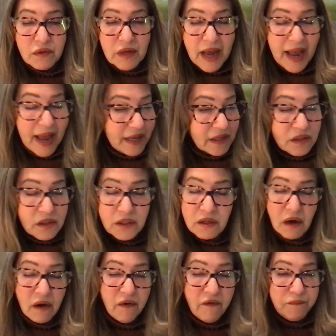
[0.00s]
ends
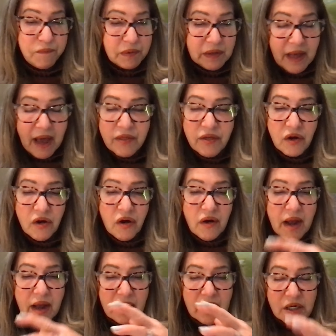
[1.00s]
of leather
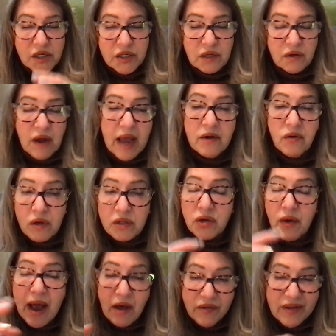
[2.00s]
and et cetera, and
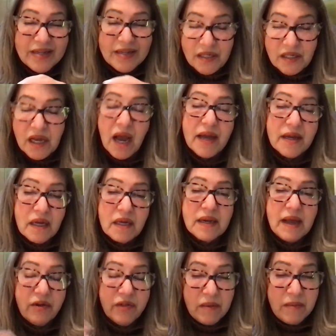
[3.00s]
also how they design it
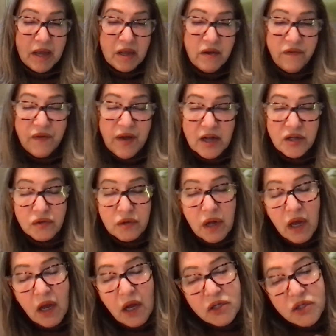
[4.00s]
and how they manufacture
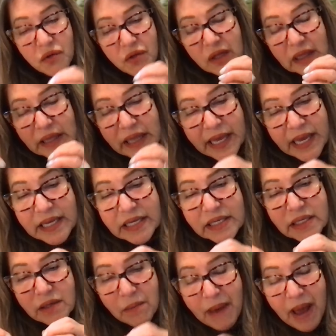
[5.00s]
it. So the
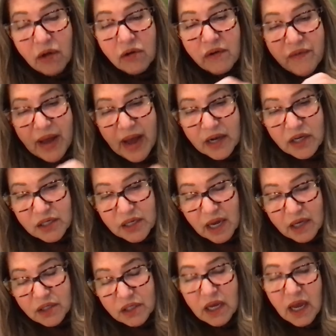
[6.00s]
least amount of
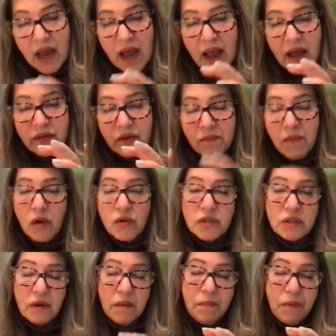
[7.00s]
excess and the
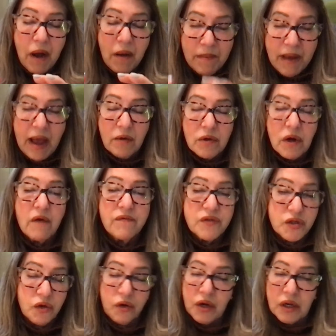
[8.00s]
most amount of
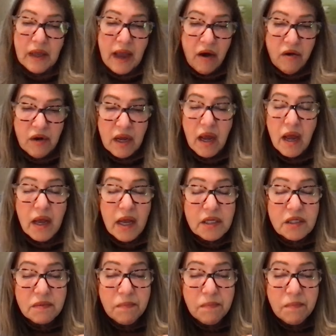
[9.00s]
circularity. It's